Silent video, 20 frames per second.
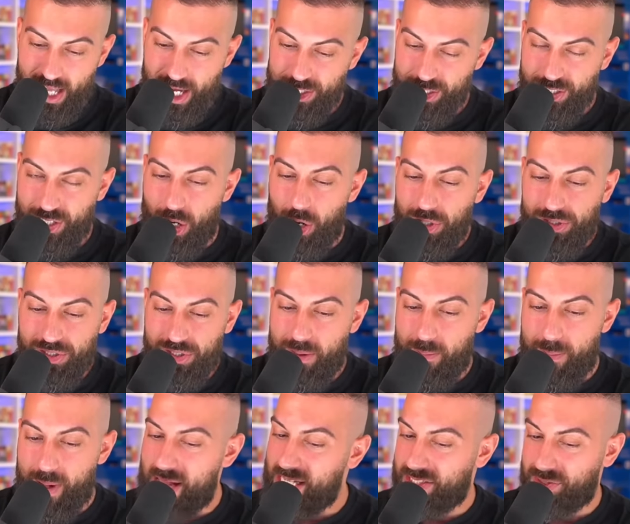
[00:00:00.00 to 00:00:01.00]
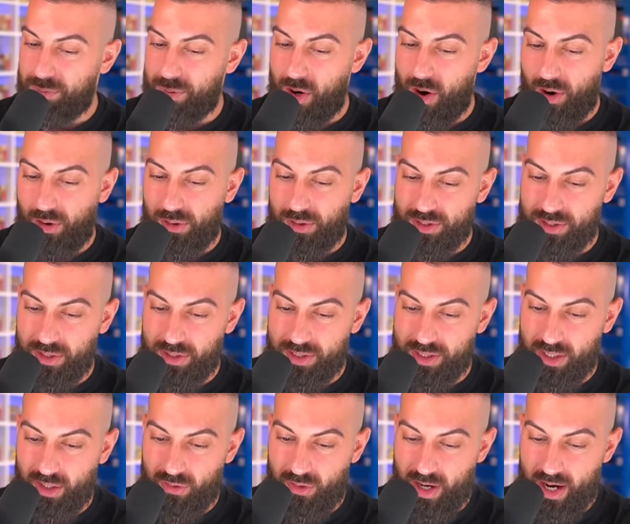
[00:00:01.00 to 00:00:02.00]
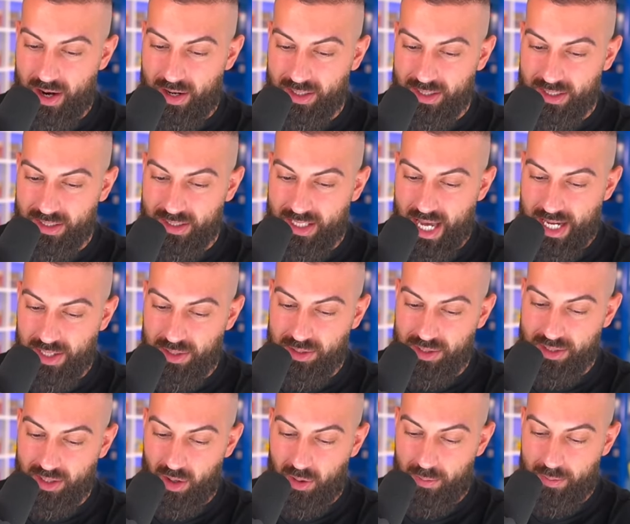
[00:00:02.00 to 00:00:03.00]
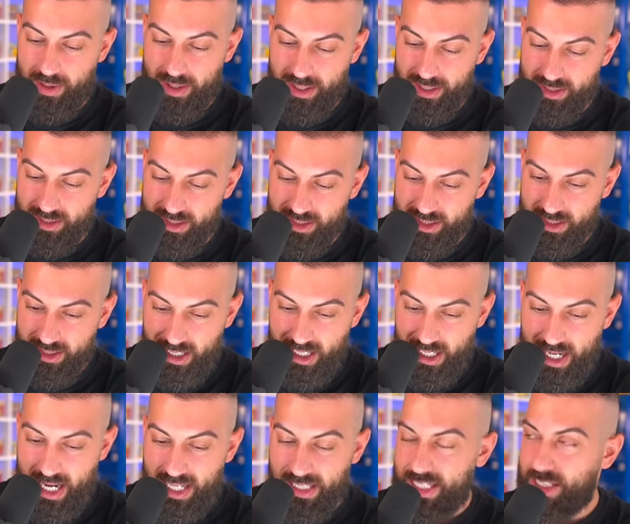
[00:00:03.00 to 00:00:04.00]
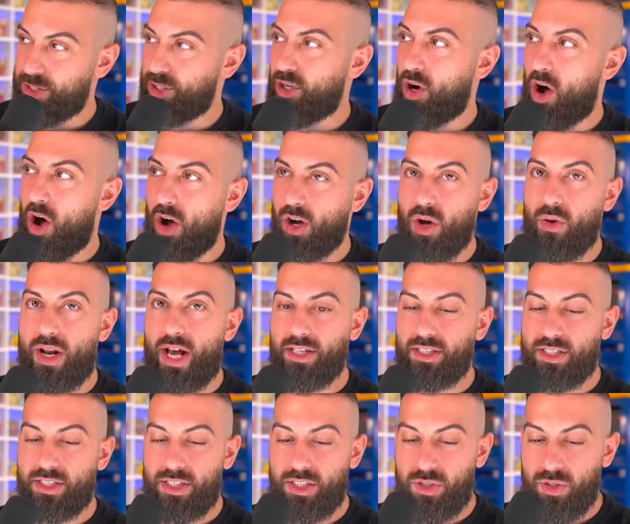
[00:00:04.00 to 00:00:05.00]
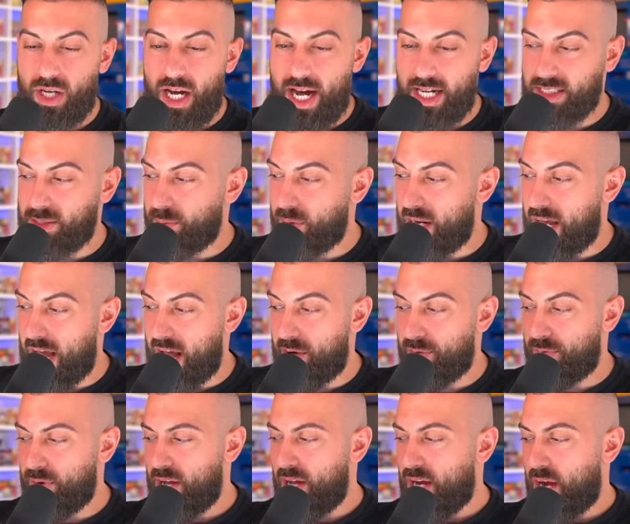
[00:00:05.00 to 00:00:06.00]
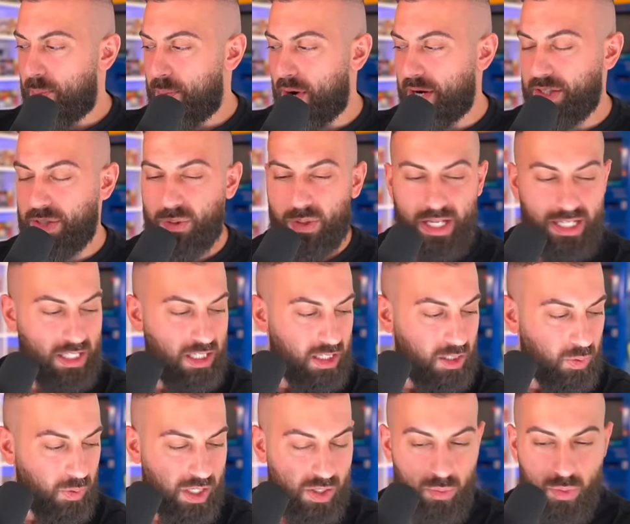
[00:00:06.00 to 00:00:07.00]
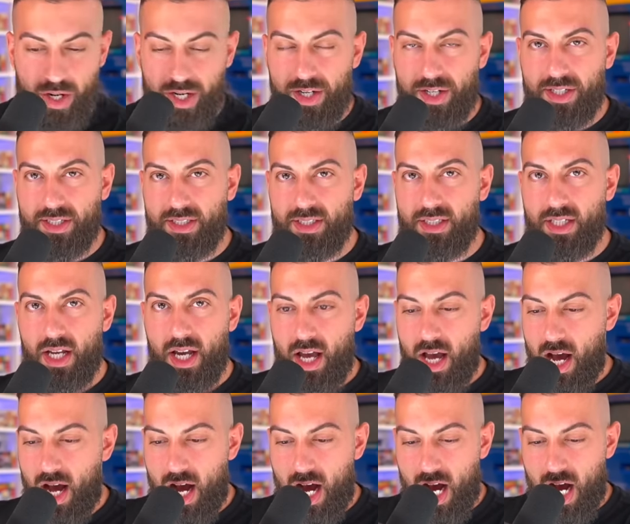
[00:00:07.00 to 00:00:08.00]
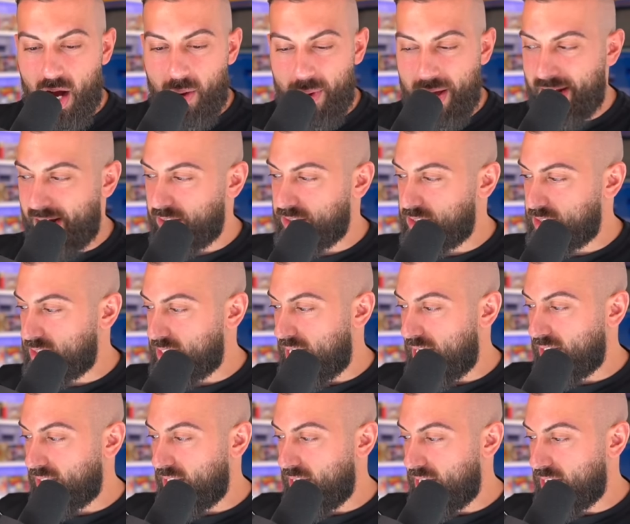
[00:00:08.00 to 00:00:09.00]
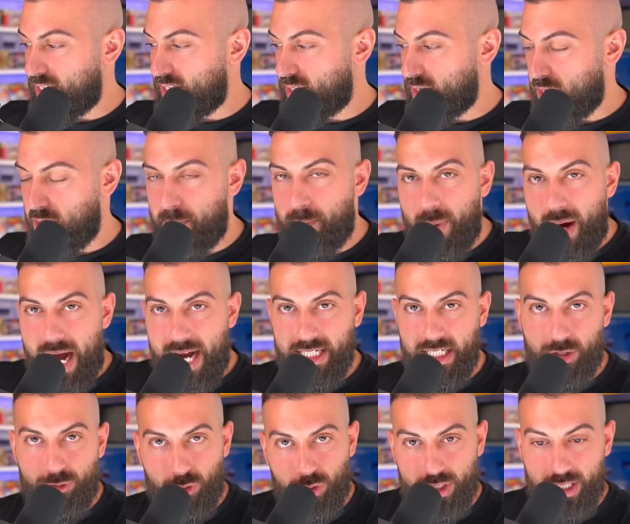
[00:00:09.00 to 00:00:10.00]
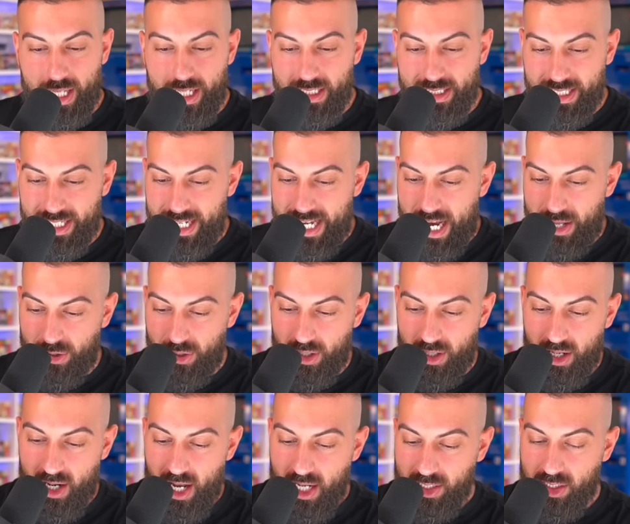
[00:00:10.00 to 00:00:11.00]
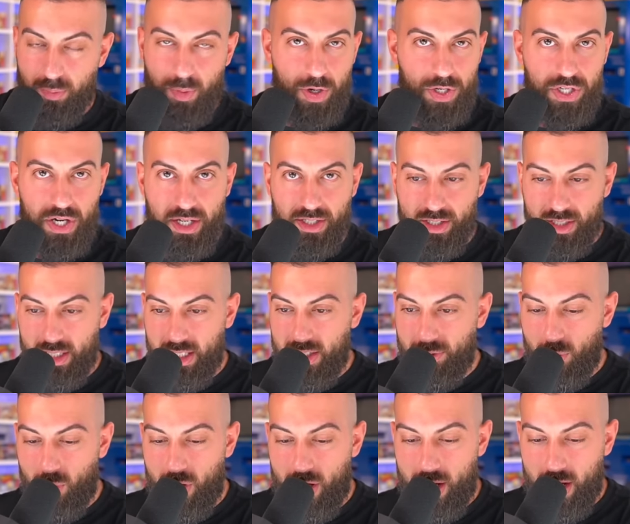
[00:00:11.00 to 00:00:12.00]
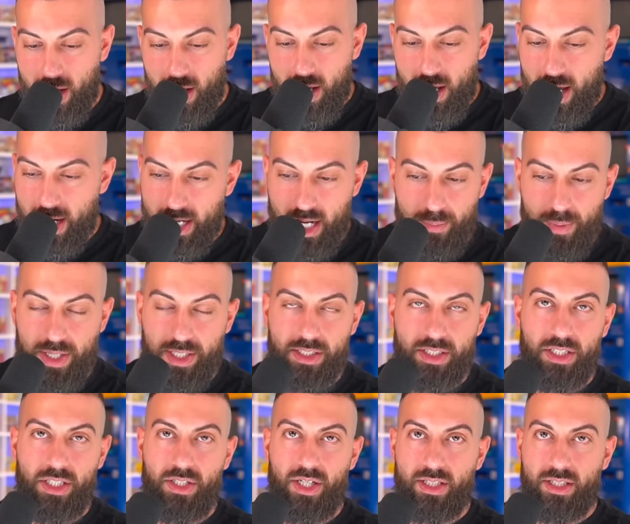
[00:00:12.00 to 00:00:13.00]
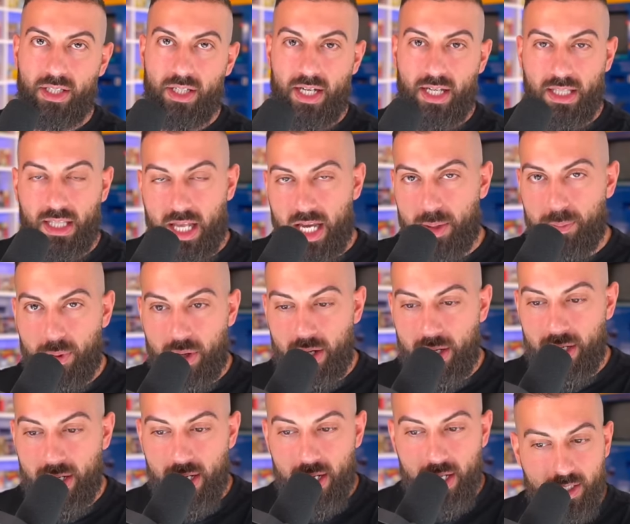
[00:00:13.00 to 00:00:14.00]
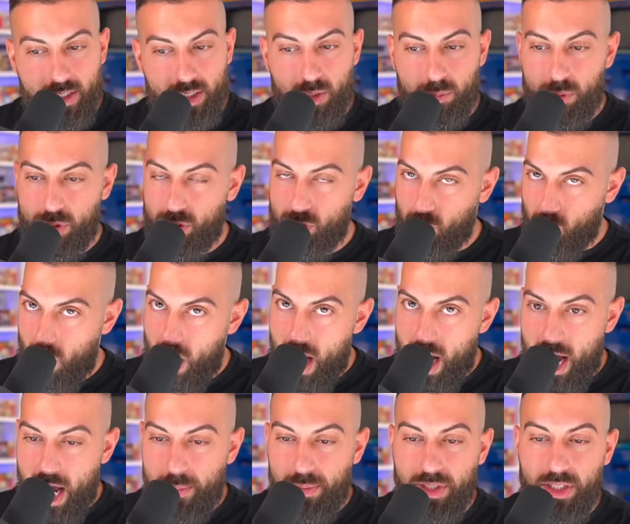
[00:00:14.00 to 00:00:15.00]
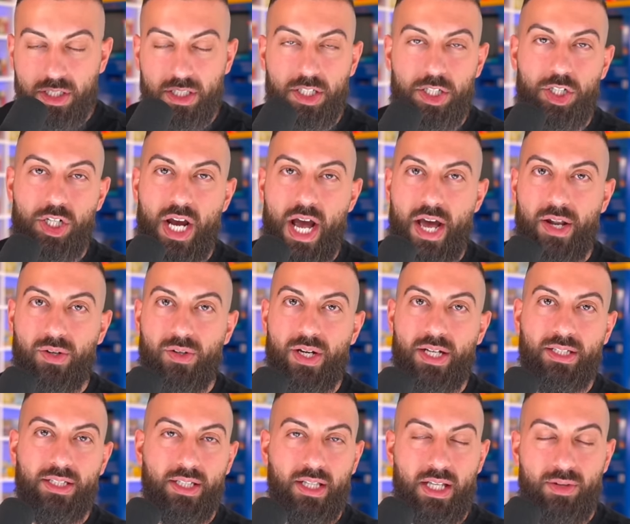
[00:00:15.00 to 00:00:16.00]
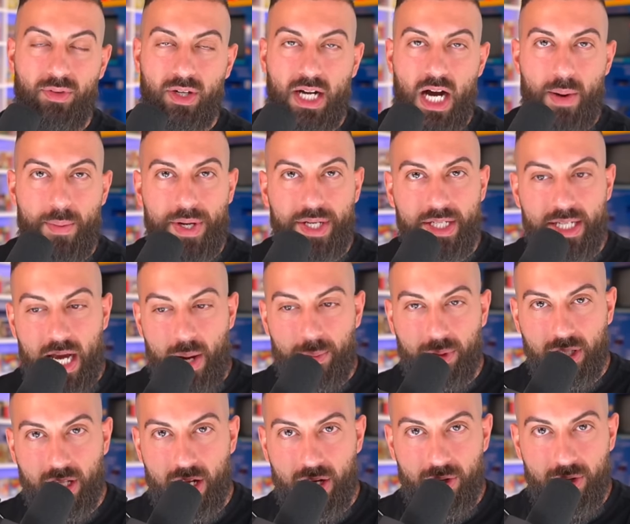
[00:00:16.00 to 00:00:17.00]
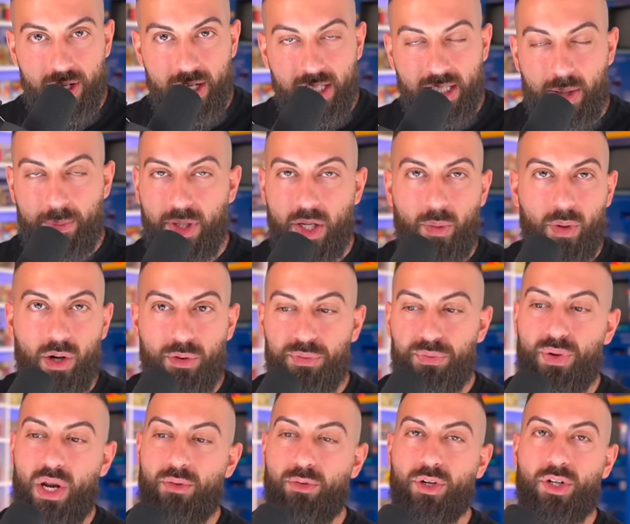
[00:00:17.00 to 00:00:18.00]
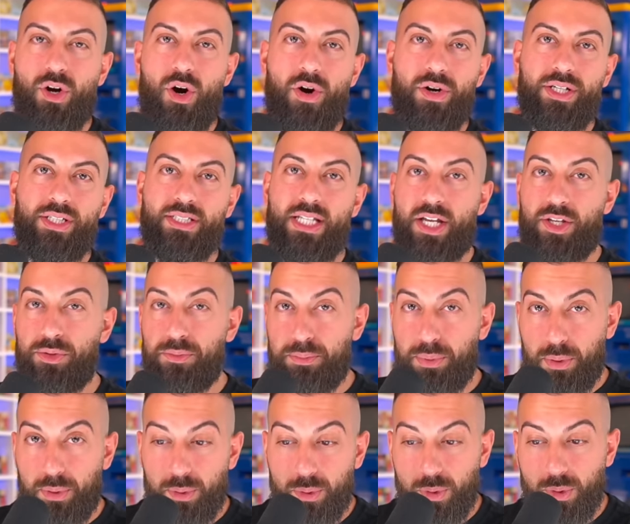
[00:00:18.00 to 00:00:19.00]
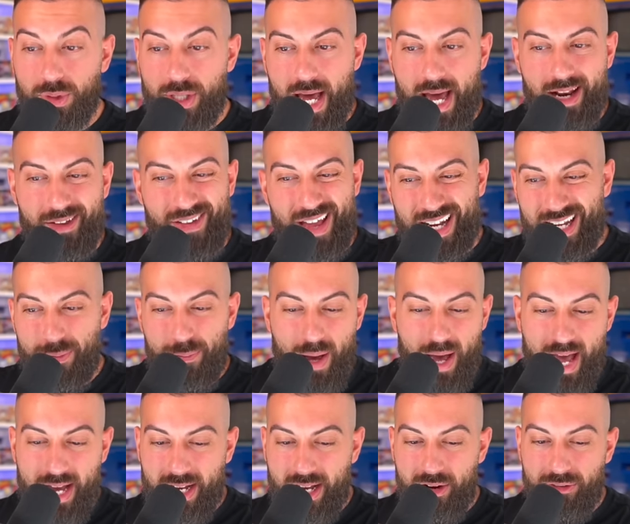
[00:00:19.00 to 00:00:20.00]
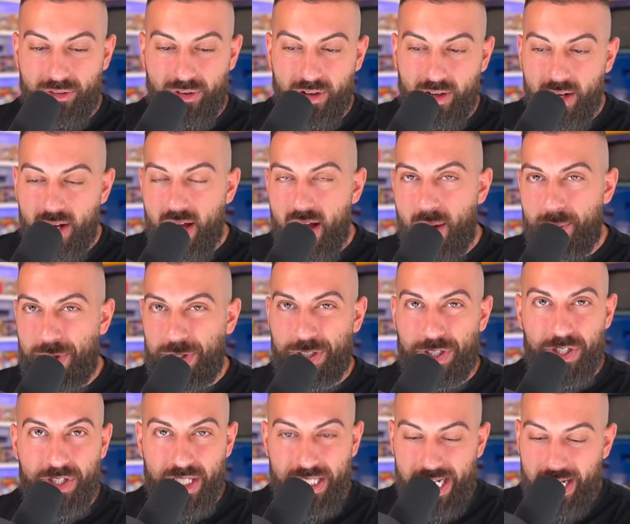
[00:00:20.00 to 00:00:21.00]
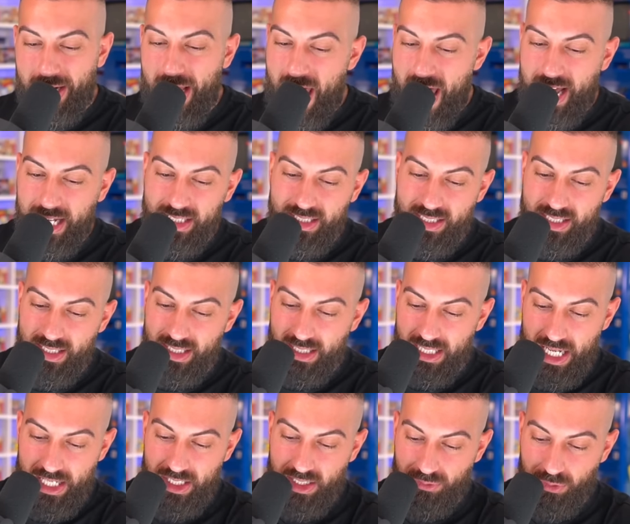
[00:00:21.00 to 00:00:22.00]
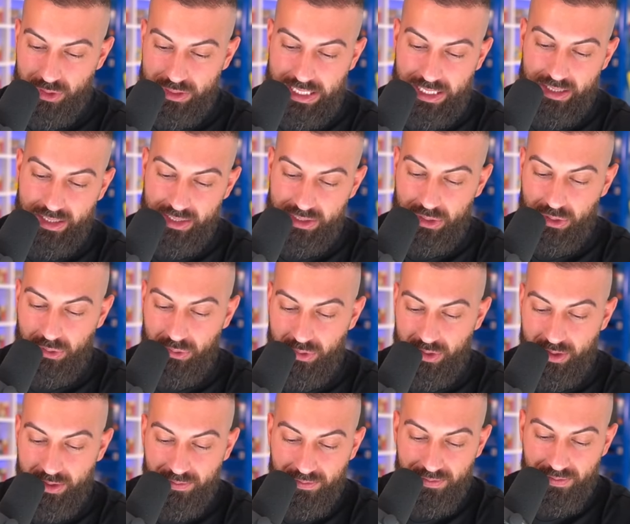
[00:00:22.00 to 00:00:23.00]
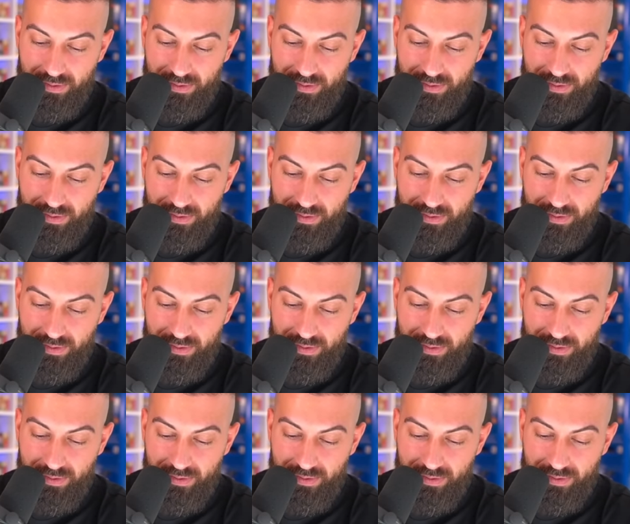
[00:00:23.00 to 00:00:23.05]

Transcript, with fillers: Legend cards are the best from the HeartGold SoulSilver era. Dude, thank you so much. And again, these are all going out to you guys. I'm going to have, I'll probably do like three winners. Um, and I'll just kind of like combine different things together. So make sure you enter the giveaway. Again, make sure you hit that like button, subscribe to the channel, and then leave a comment down below. Let me know what your favorite card is that you pulled out of any pack ever. Make sure you check out Axie, the legend, for sending this over.